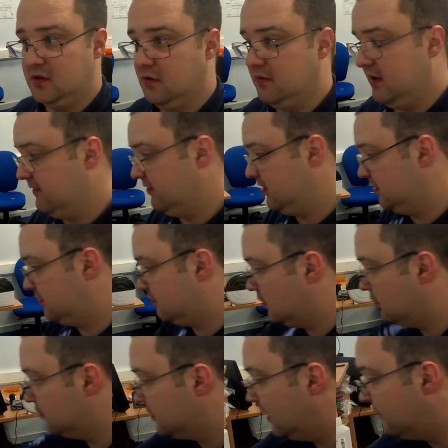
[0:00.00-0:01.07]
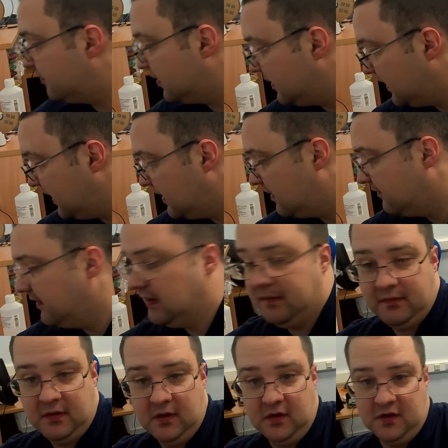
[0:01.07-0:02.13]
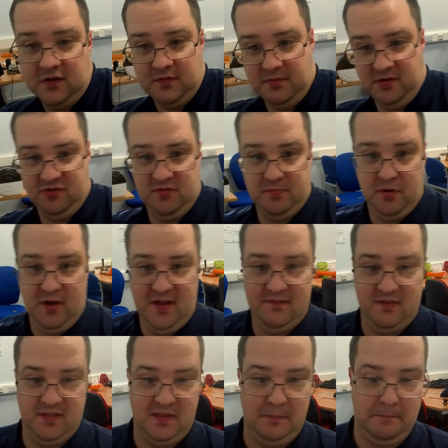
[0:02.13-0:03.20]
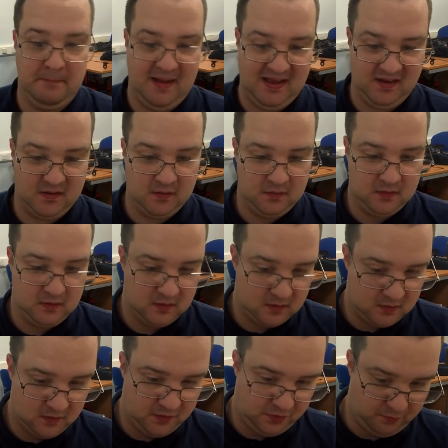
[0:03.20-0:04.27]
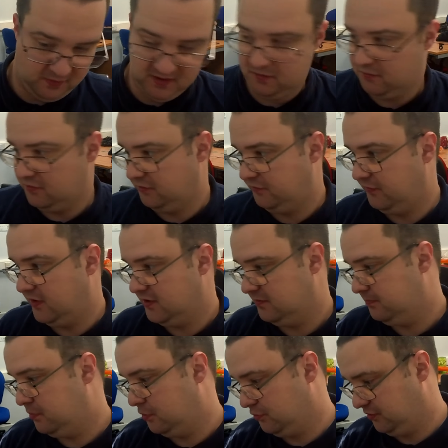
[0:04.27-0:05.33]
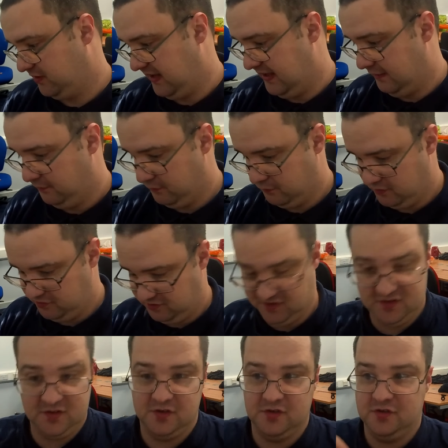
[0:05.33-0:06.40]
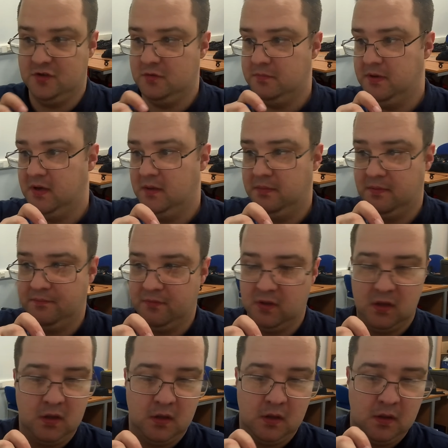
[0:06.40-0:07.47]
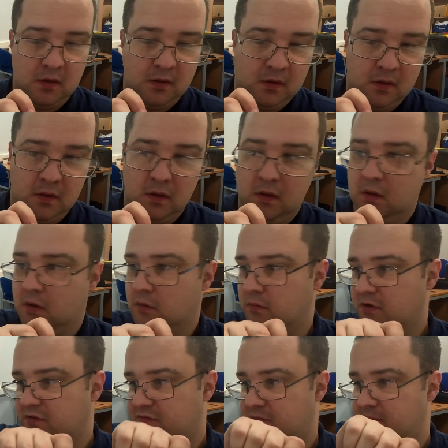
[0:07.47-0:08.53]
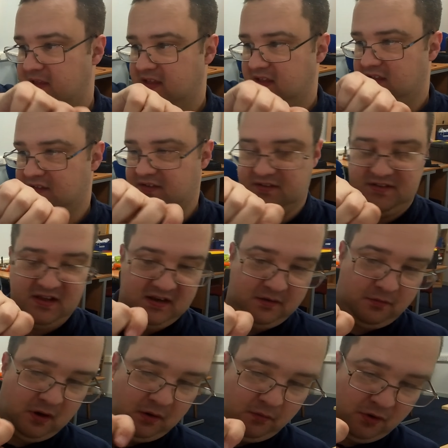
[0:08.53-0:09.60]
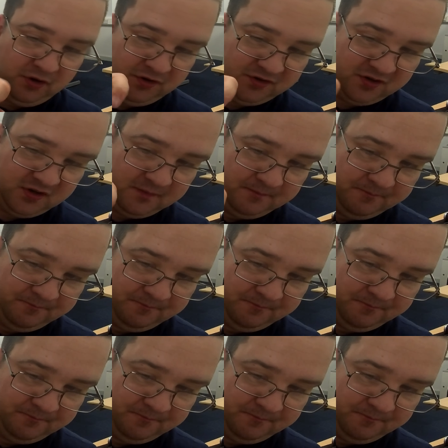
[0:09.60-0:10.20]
don't have any screws left at the end of it, because it means you put everything back the way it was first brought out, which is superb. Which for me is exactly what I want.